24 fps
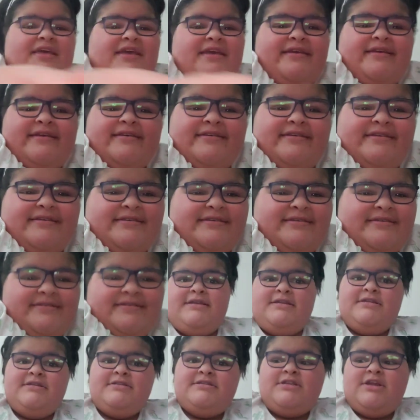
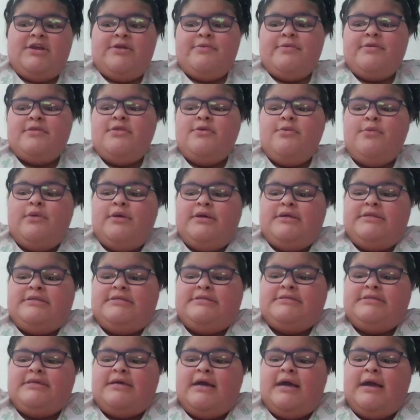i just start with the
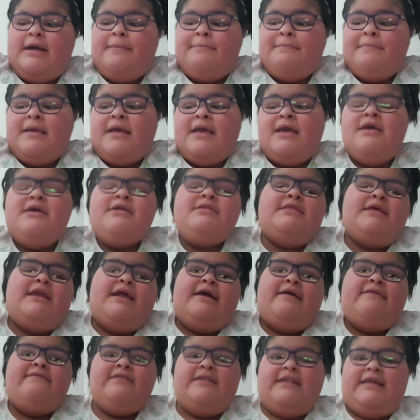ones um, that
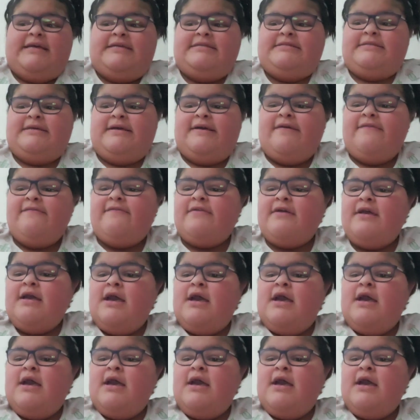I have less of.